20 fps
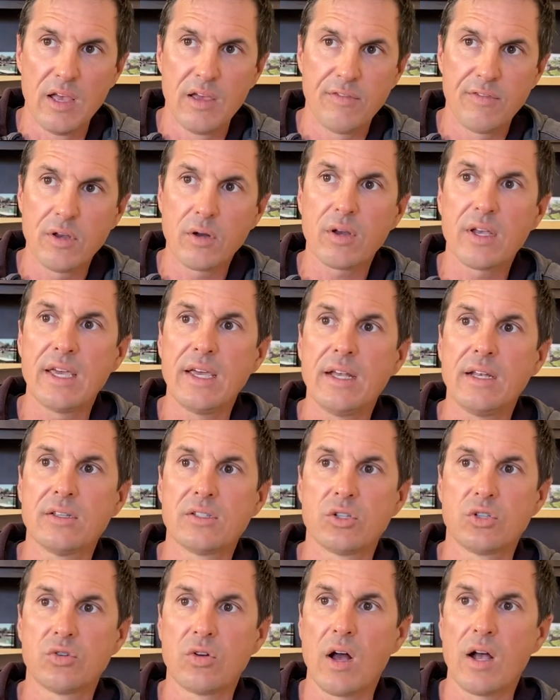If your kid
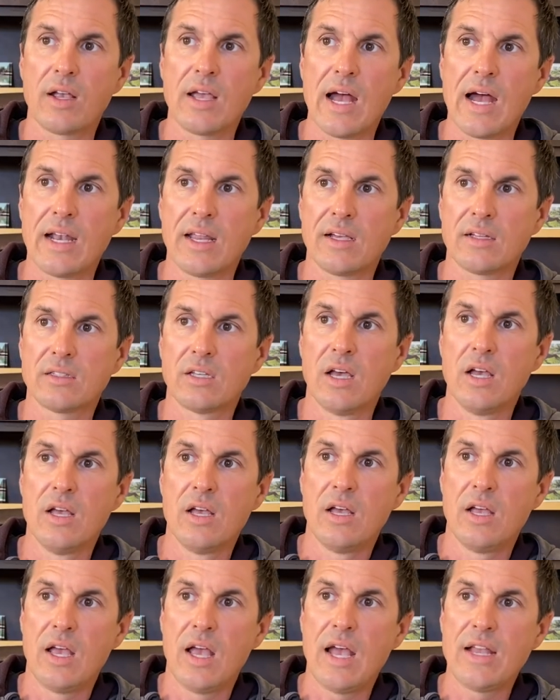is a drug addict
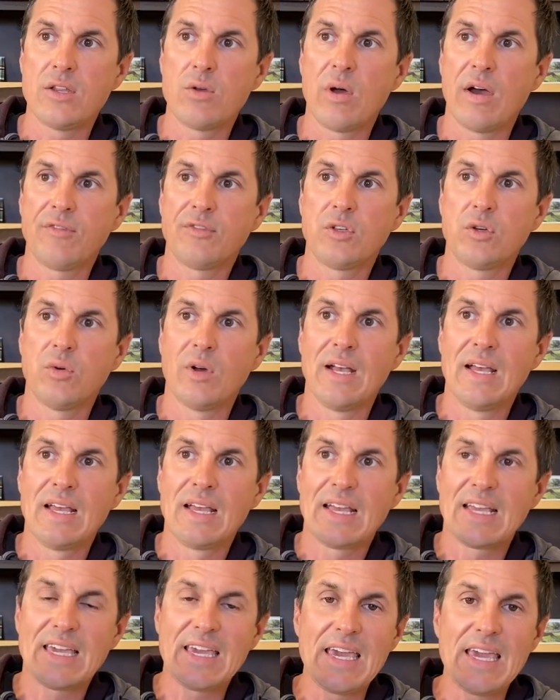and you have to
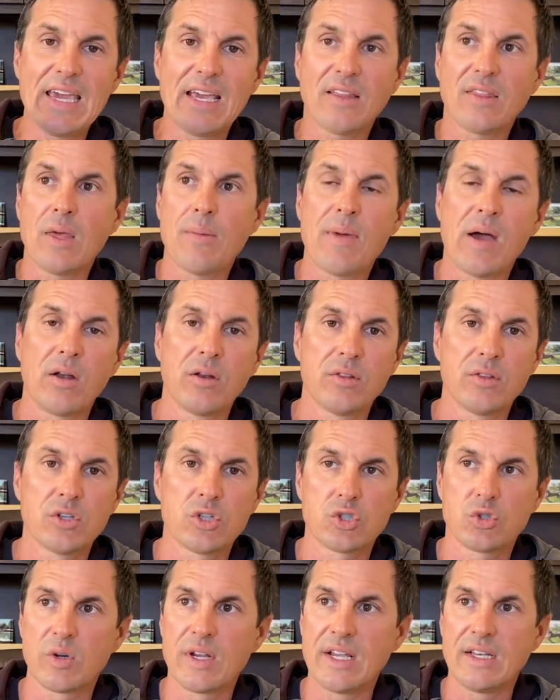kick them out on the
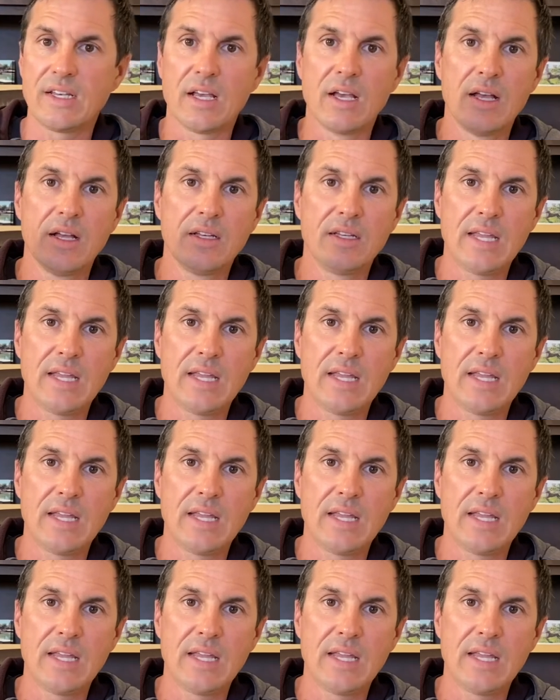street,